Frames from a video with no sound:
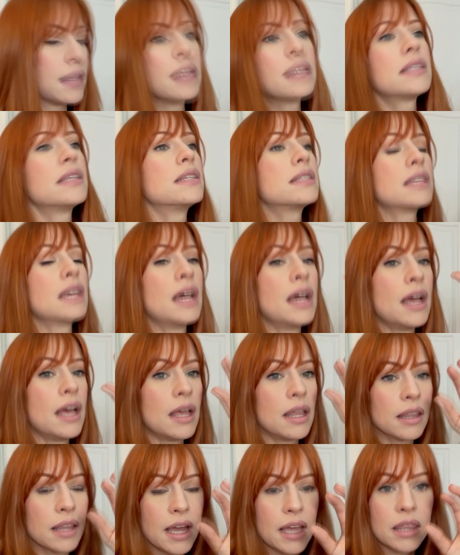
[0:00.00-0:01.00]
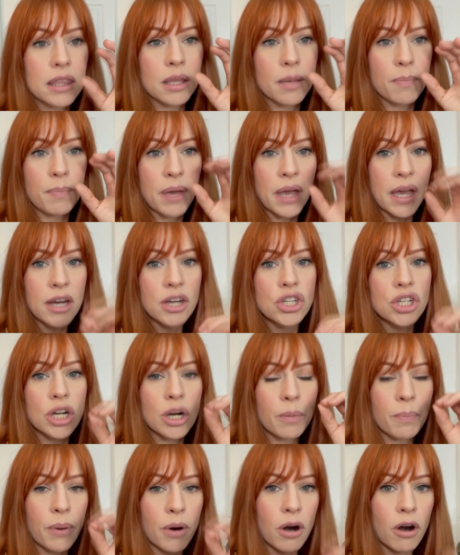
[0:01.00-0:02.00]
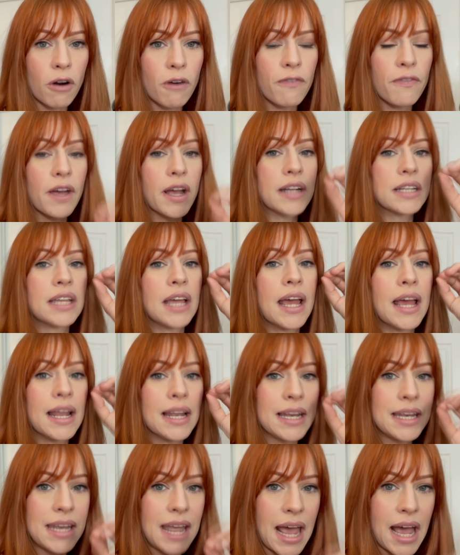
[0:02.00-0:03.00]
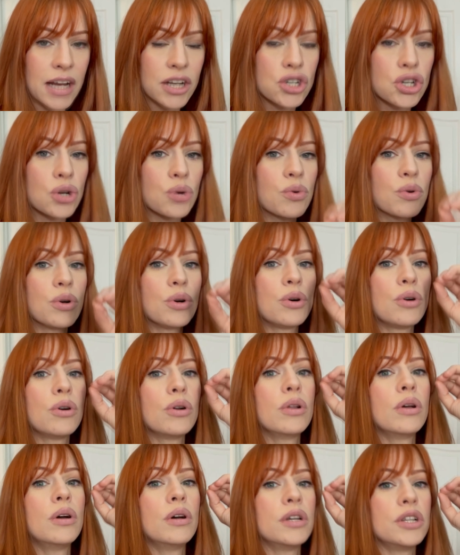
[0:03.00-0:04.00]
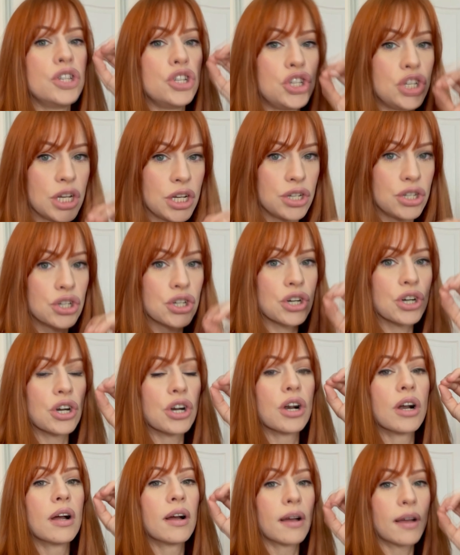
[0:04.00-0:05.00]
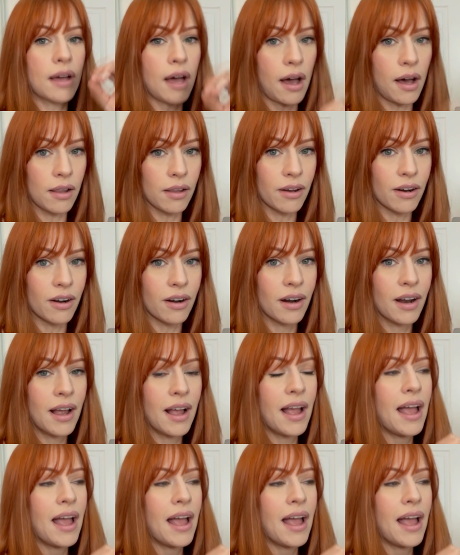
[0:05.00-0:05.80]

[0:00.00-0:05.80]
This is like the picture perfect natural ginger color.